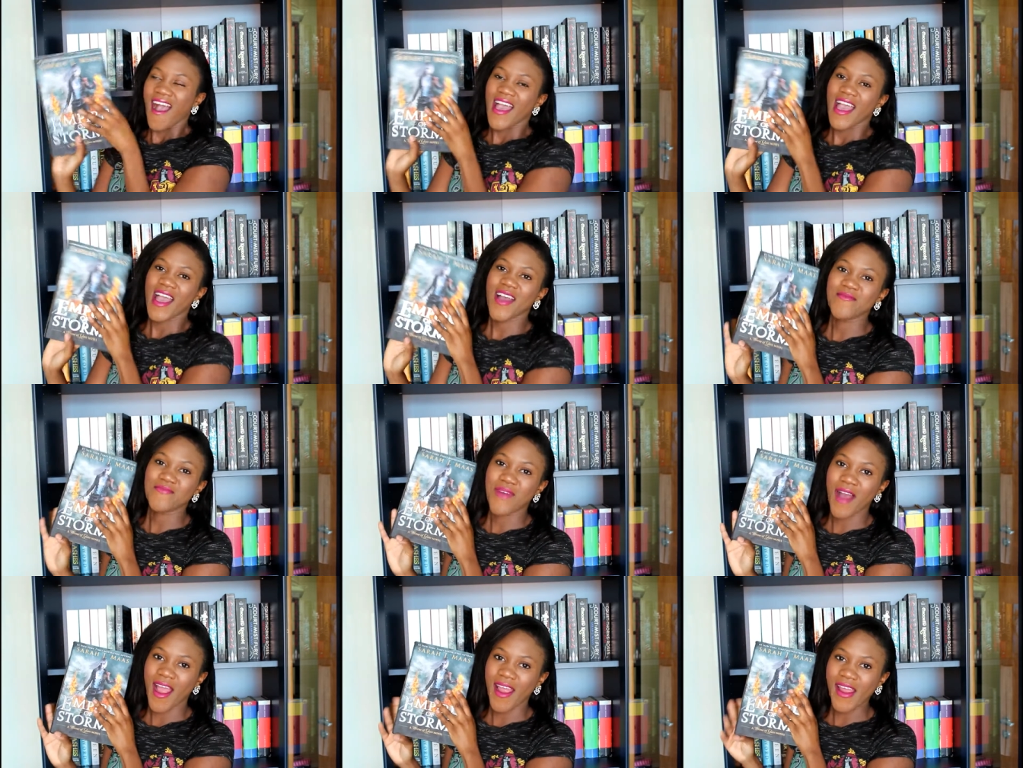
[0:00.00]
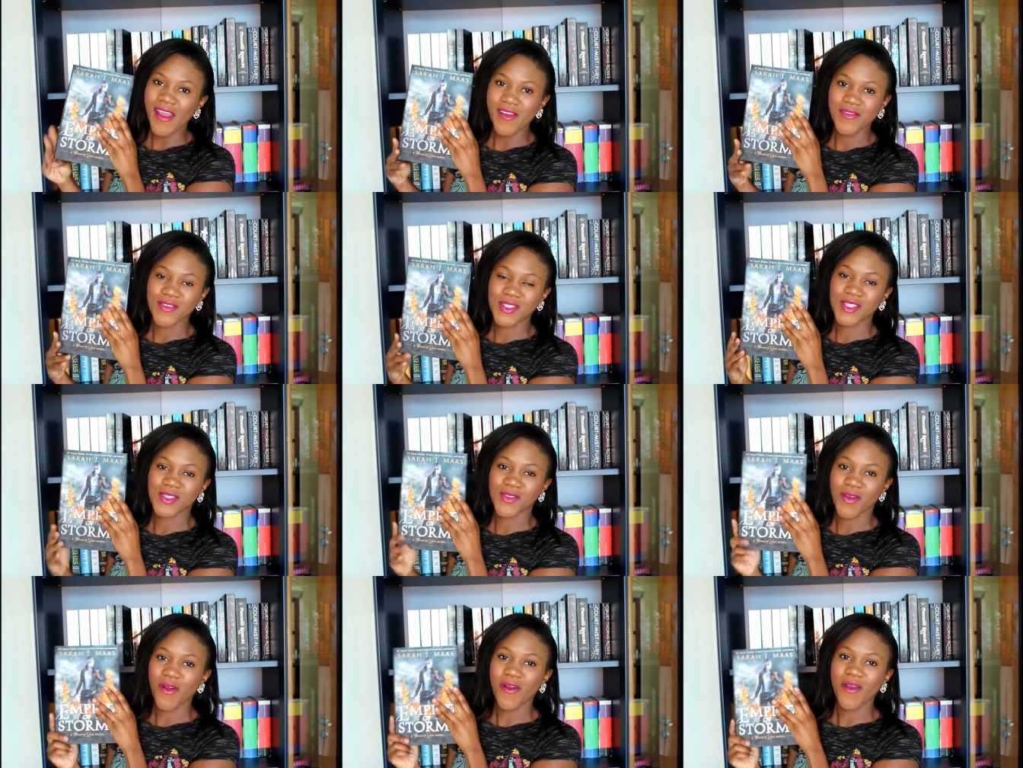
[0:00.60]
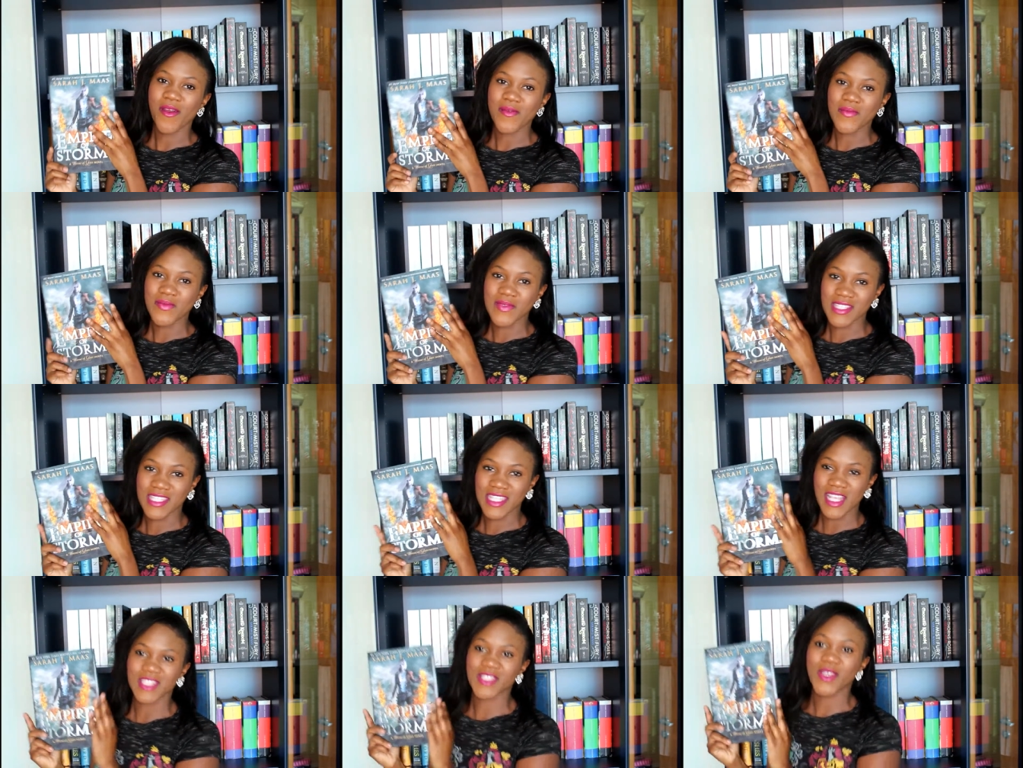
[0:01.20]
Empire of
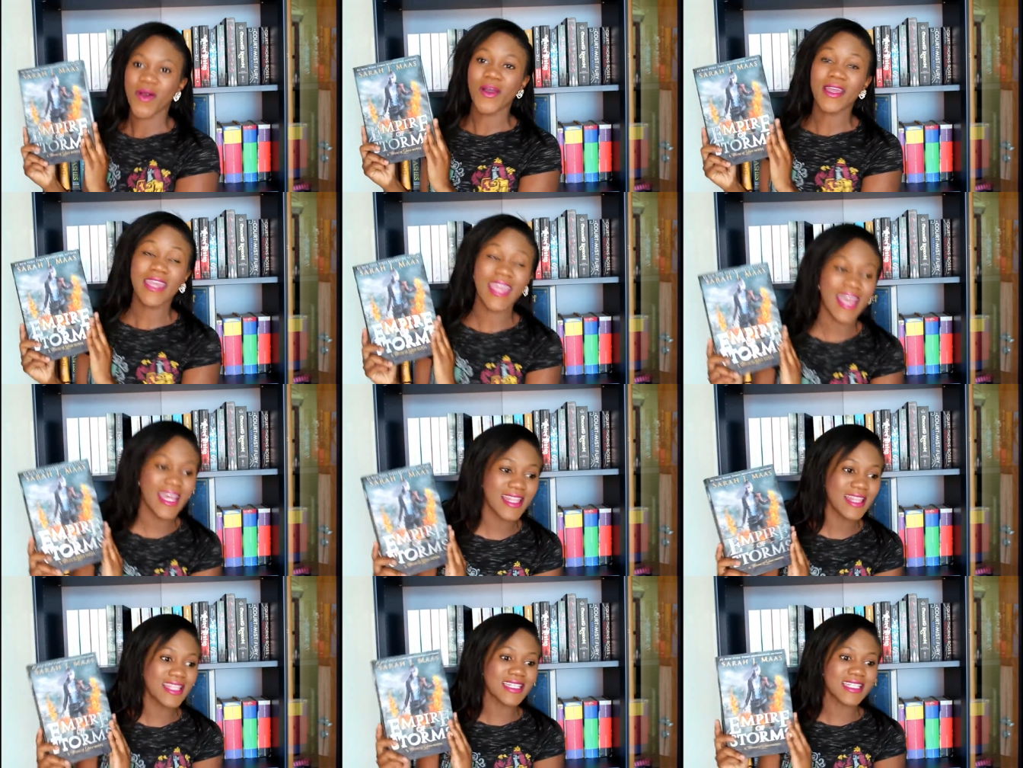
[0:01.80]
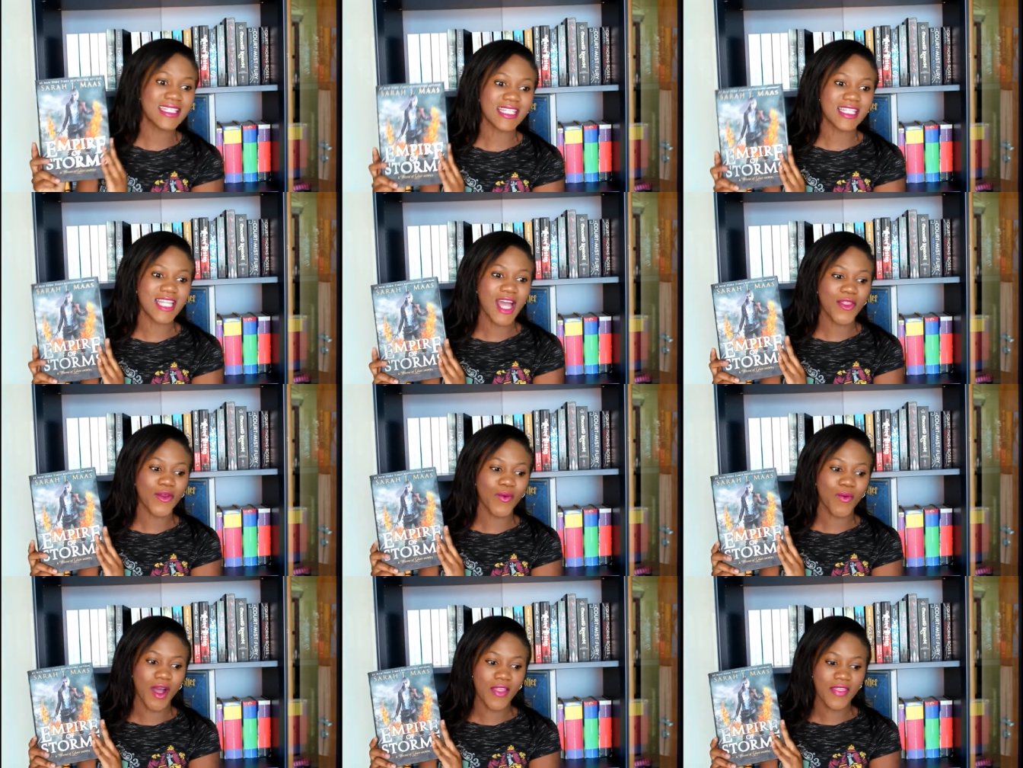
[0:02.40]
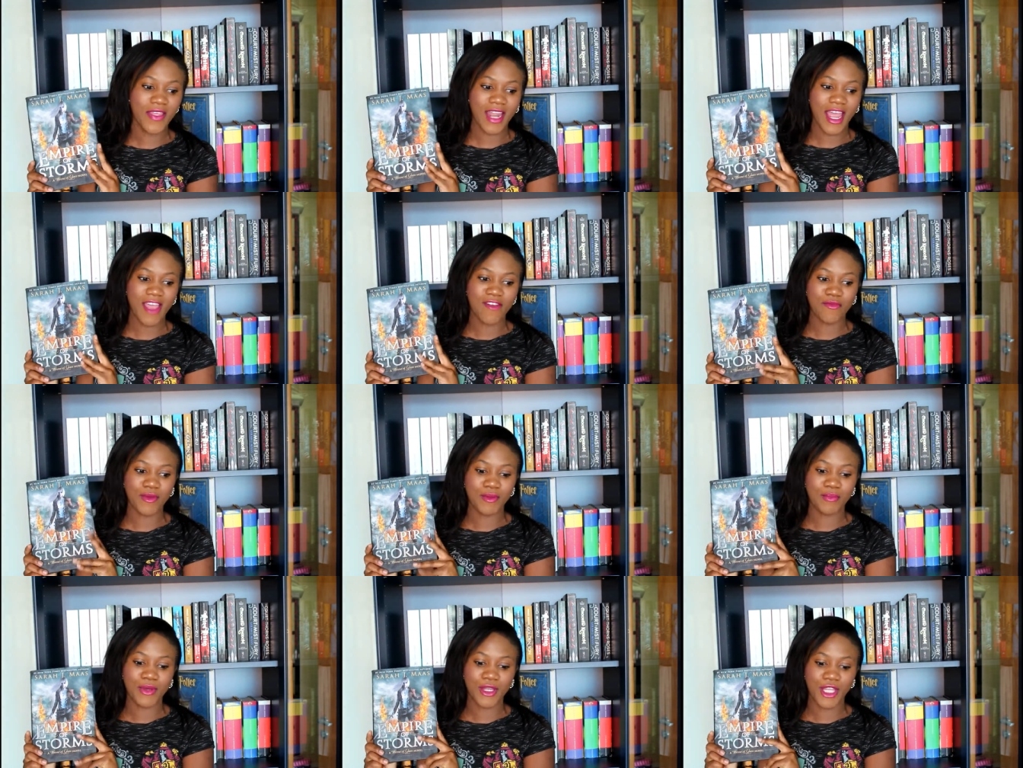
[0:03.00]
Storms. So again, this is another one that I've
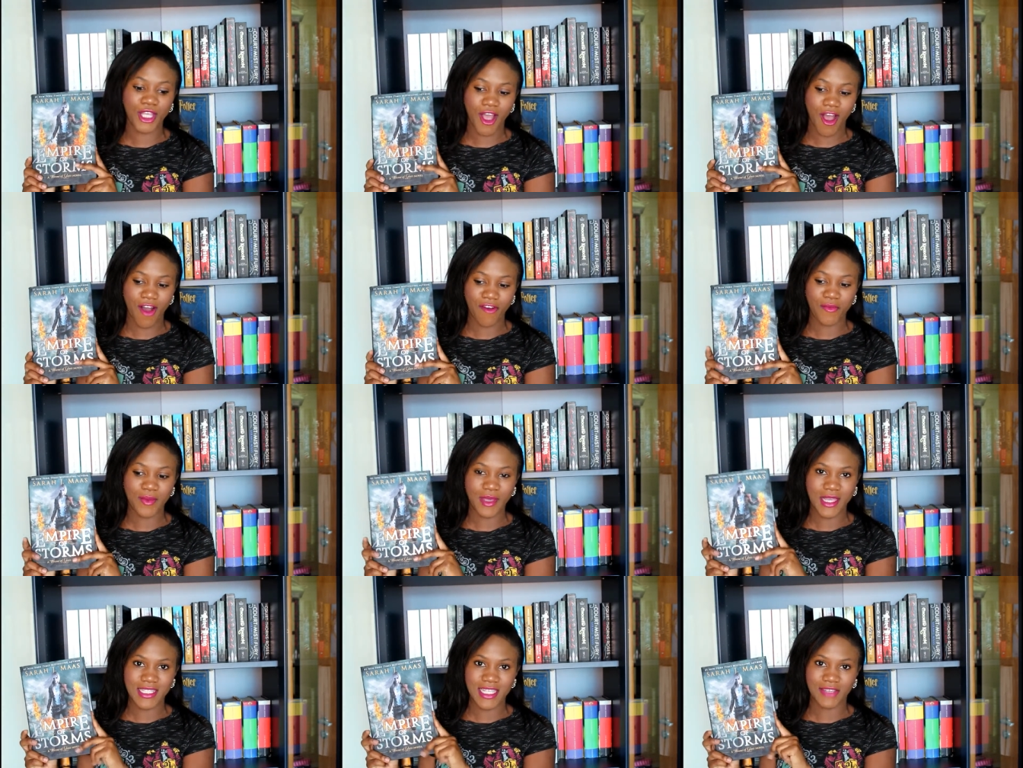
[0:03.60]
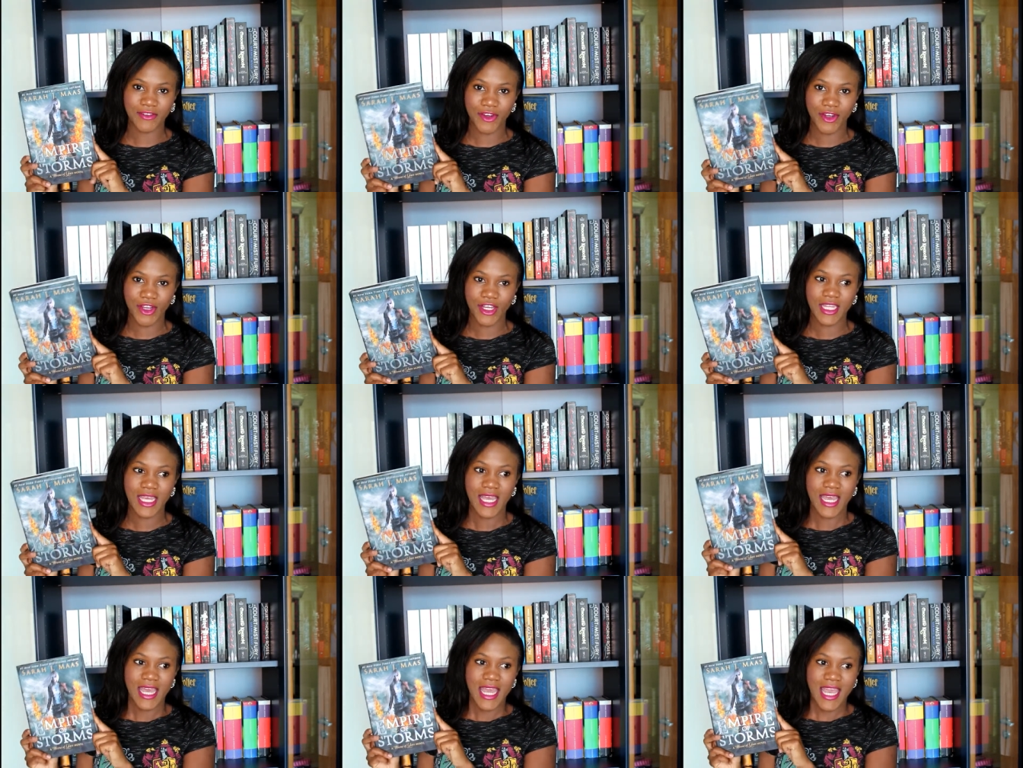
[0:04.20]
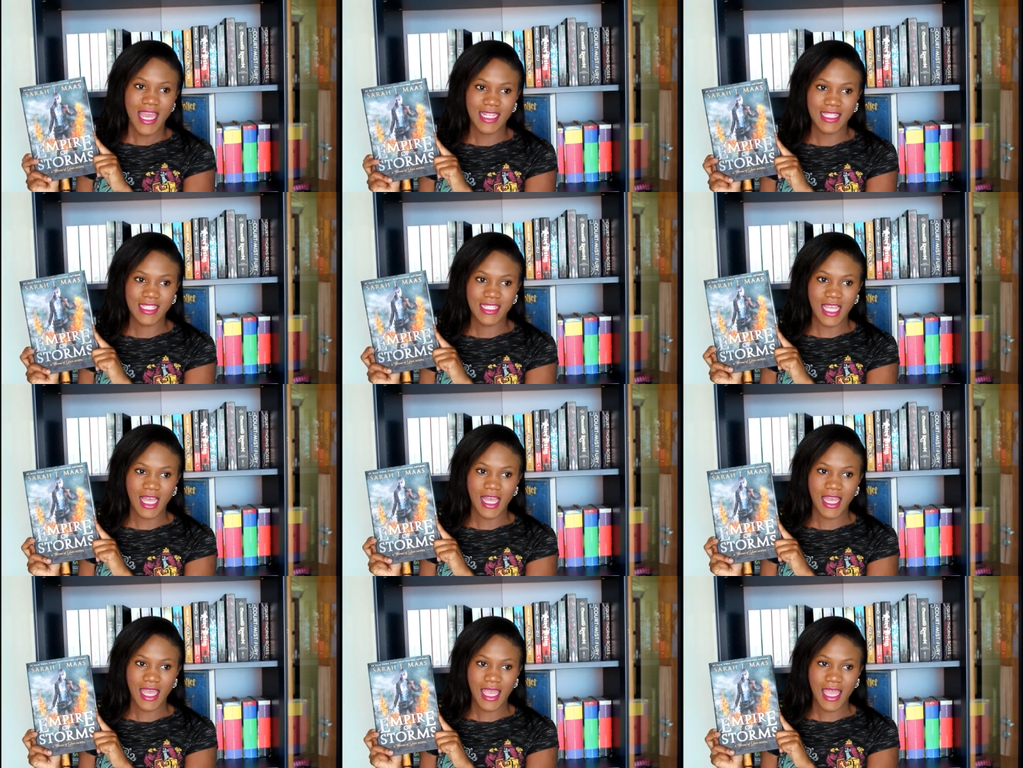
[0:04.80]
been putting off because I've heard it's
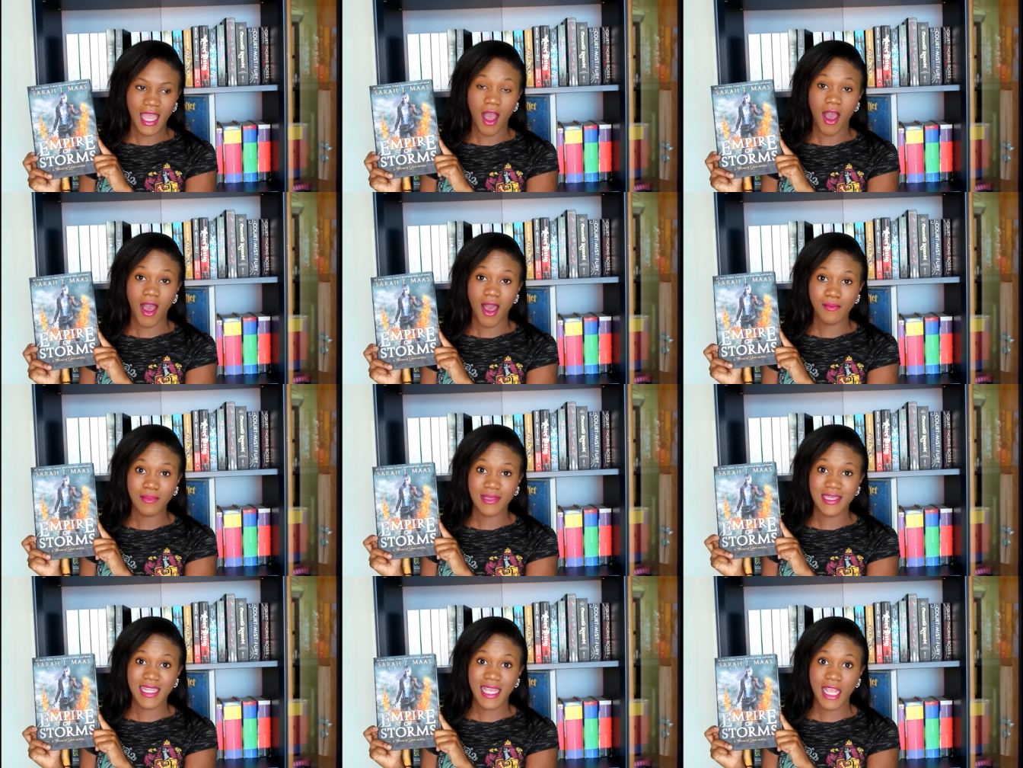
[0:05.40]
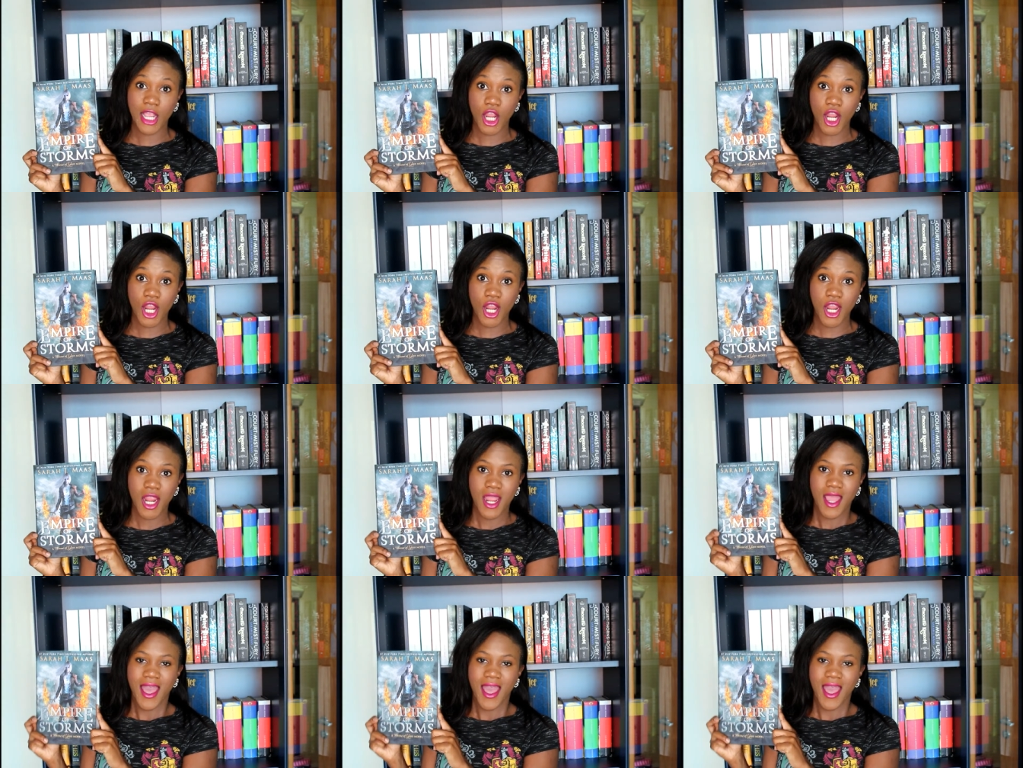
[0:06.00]
a humdinger